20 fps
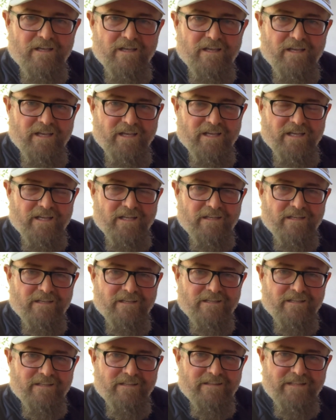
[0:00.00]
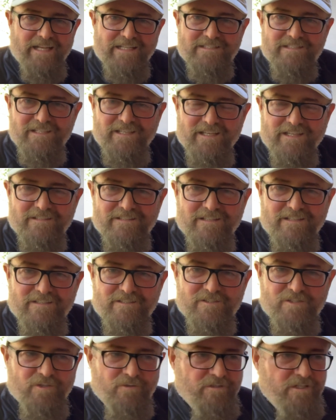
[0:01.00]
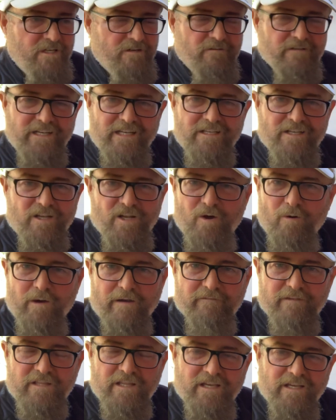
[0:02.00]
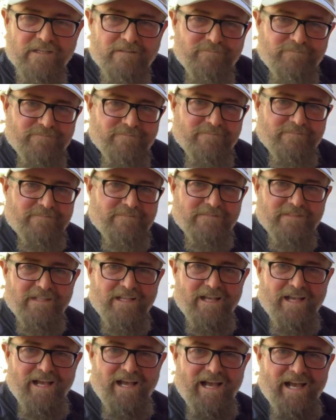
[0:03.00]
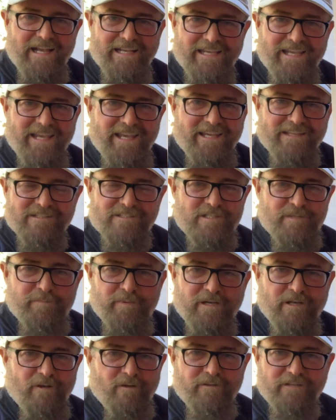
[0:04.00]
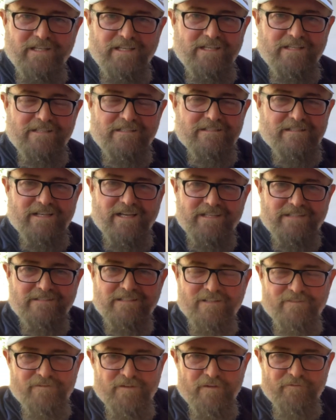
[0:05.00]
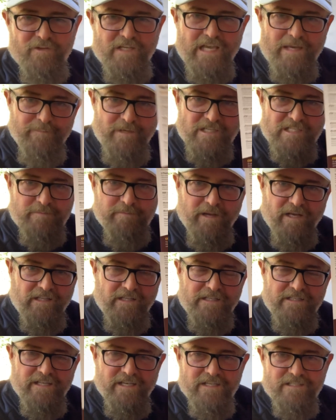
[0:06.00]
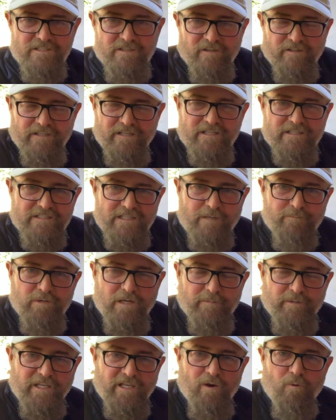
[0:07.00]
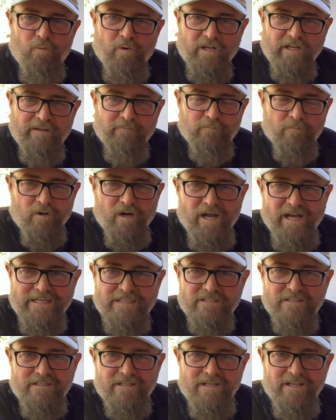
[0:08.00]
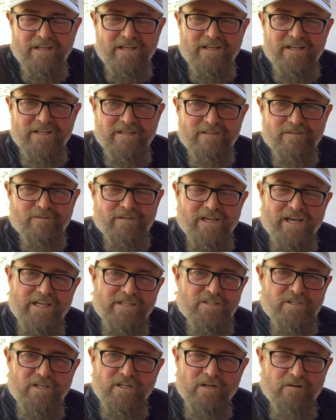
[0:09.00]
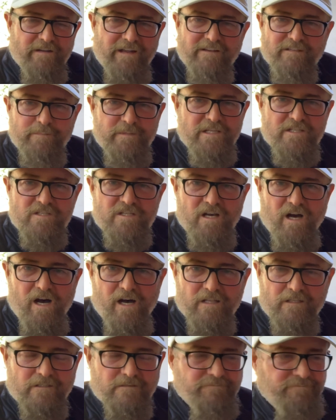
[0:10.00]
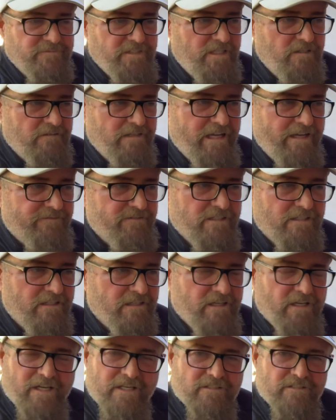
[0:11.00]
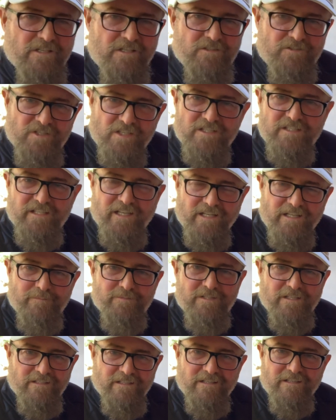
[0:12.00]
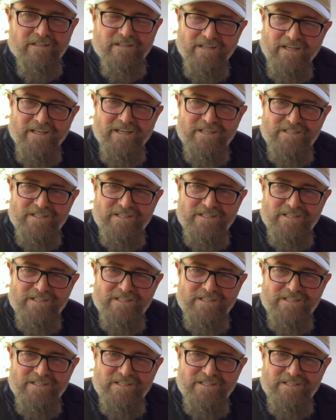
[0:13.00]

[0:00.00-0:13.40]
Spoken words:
And that's it. So you don't need to know everything. I can't spell these. If you gave me a spelling test on this, I'd probably get one of them right. Okay, so you don't have to be a scholar. You don't have to just send them to the